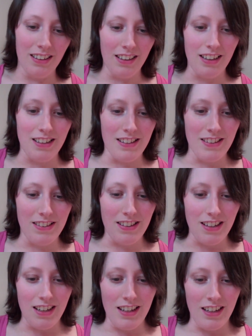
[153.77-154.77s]
let's
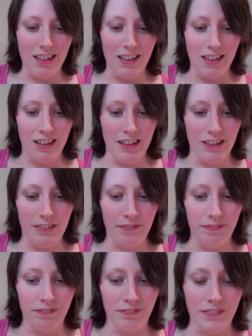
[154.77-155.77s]
see,
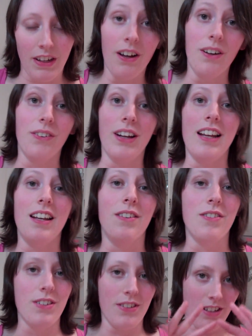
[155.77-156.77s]
oh,
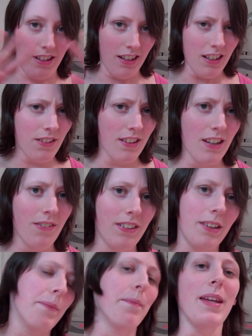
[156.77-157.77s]
and just another thing
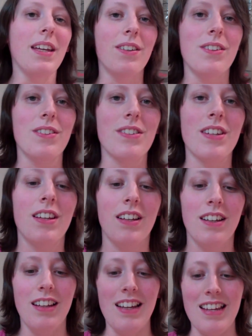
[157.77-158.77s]
with the meals
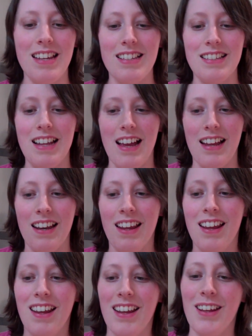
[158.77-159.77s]
is that
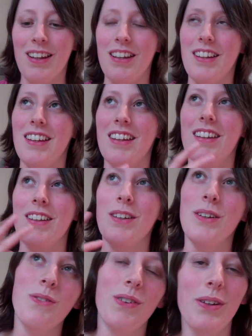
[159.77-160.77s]

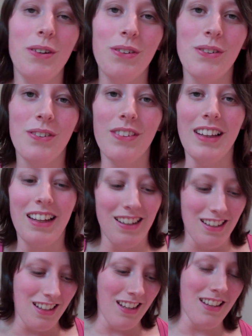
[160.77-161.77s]
you will,
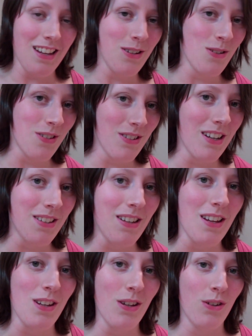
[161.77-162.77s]
they do suggest
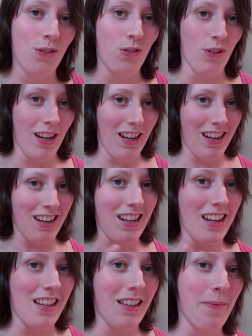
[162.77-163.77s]
that you try and
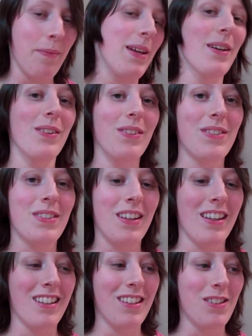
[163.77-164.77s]
eat the meals
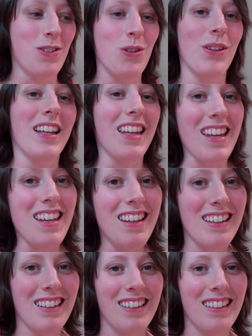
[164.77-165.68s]
to the key.